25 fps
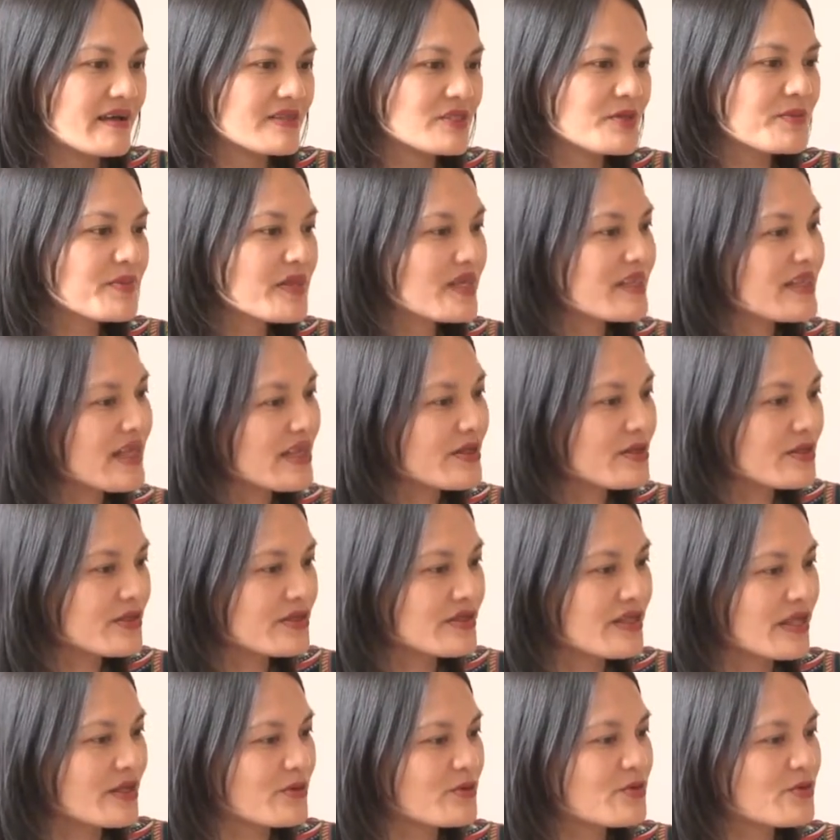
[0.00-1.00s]
something
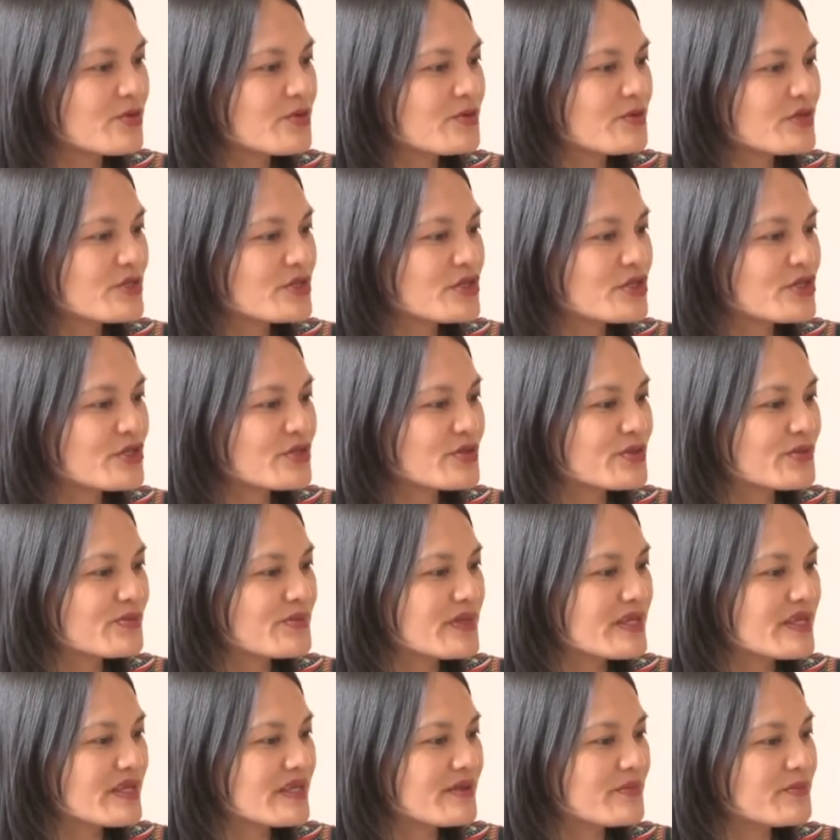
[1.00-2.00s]
that women should
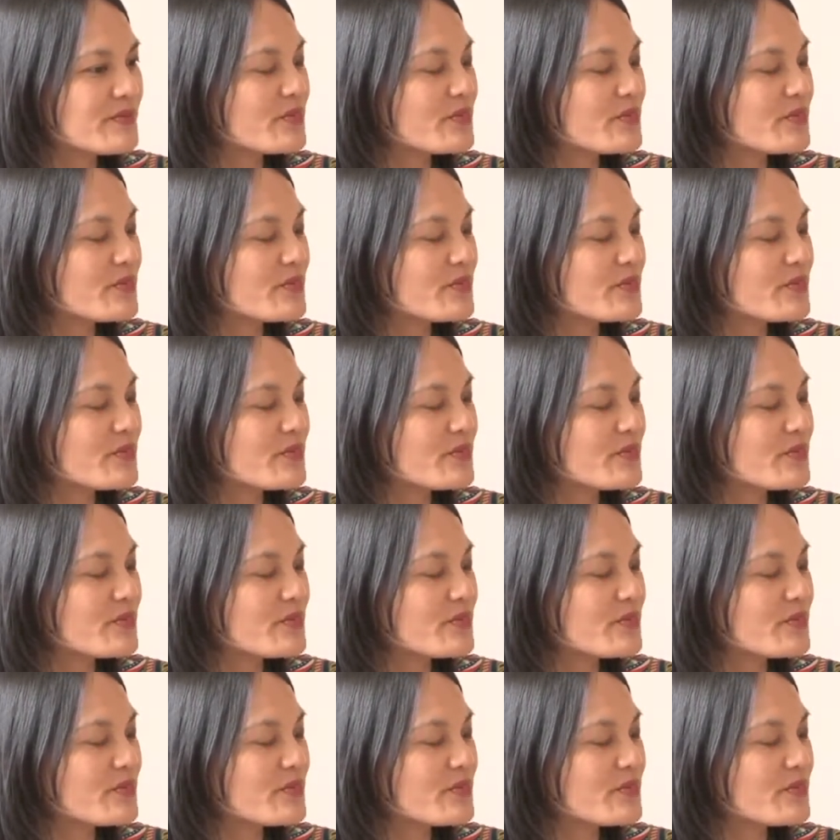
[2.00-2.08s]
be